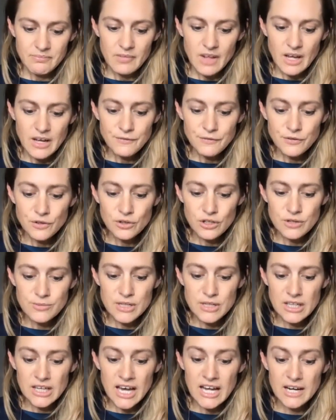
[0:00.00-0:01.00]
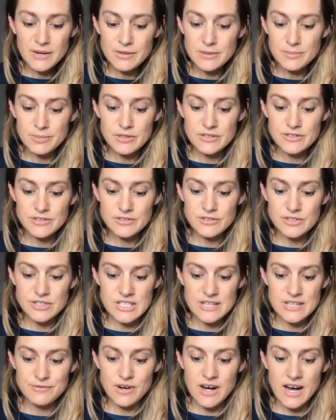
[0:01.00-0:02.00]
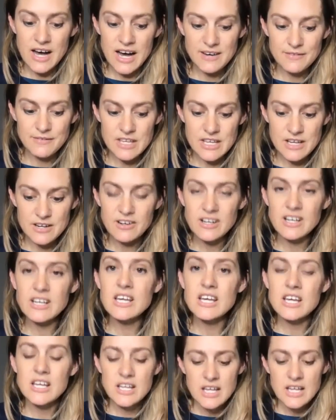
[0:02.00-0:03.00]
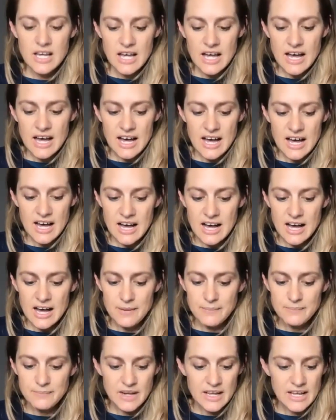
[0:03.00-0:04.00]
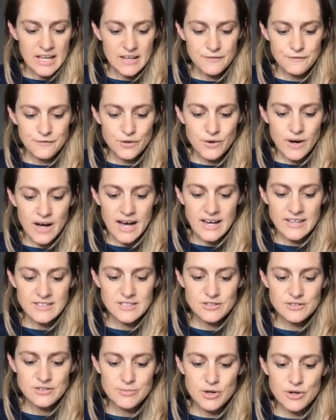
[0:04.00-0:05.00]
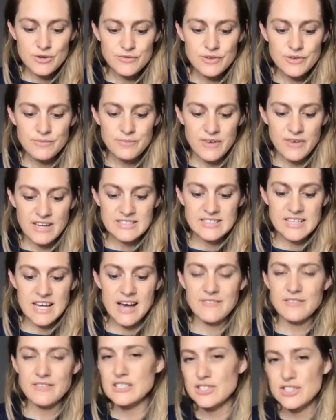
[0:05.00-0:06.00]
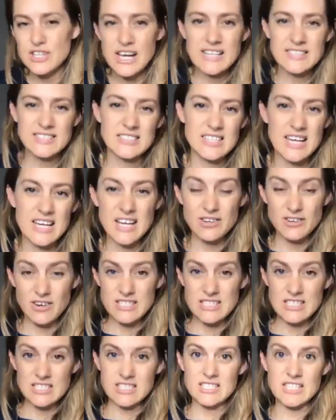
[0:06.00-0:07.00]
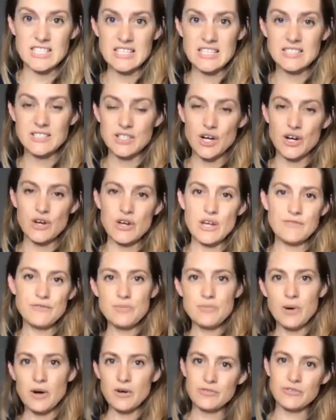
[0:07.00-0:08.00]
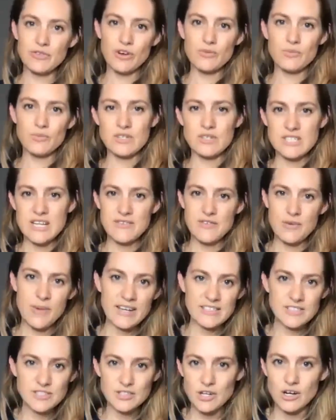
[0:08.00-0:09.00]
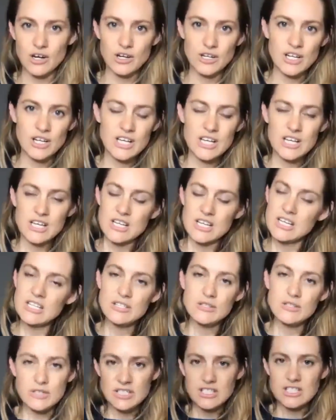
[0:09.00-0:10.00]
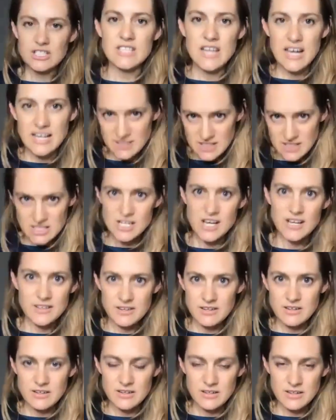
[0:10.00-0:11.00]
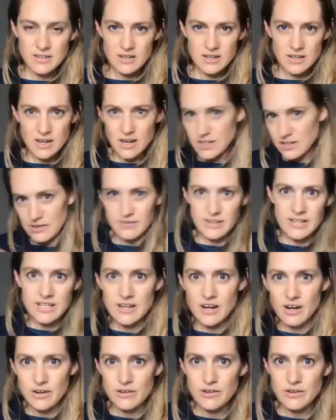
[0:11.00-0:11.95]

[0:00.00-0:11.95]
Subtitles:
If you're communicating with a person who's deaf or hard of hearing, if you're asked to remove the face covering to ascertain your identity. So if you both don't want to have a mask on, you can just ask each other, I don't really know